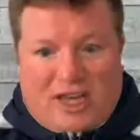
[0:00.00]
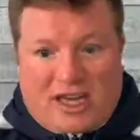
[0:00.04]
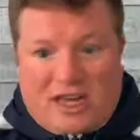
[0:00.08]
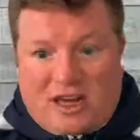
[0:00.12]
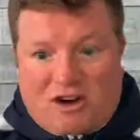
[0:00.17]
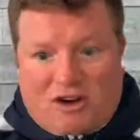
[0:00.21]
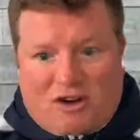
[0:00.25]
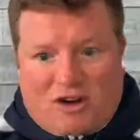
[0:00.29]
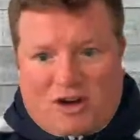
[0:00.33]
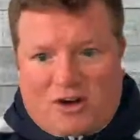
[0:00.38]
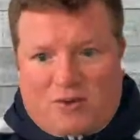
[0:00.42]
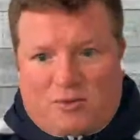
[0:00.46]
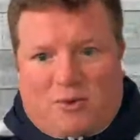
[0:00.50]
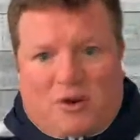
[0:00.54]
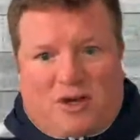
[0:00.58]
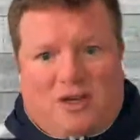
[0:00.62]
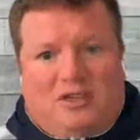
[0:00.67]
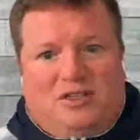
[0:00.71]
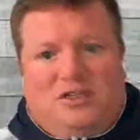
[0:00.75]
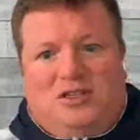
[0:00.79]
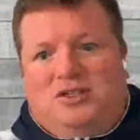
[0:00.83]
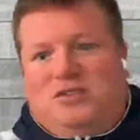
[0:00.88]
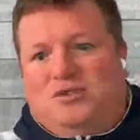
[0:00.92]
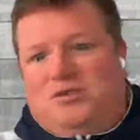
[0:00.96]
year it
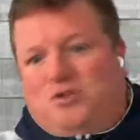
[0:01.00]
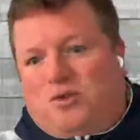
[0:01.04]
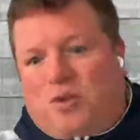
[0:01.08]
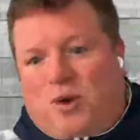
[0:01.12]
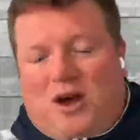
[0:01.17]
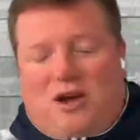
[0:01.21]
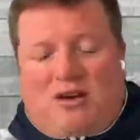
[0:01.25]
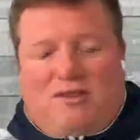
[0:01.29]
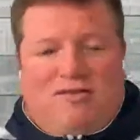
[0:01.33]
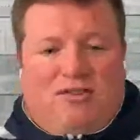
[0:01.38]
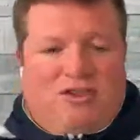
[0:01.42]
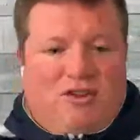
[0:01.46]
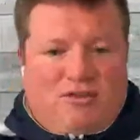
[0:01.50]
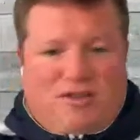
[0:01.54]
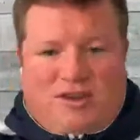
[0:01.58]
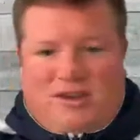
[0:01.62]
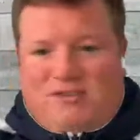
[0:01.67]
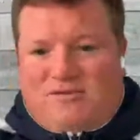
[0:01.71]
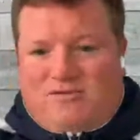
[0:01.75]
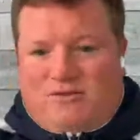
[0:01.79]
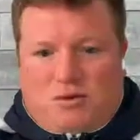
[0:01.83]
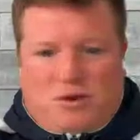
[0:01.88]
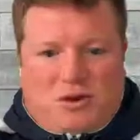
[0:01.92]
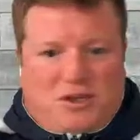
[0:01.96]
was so 12 13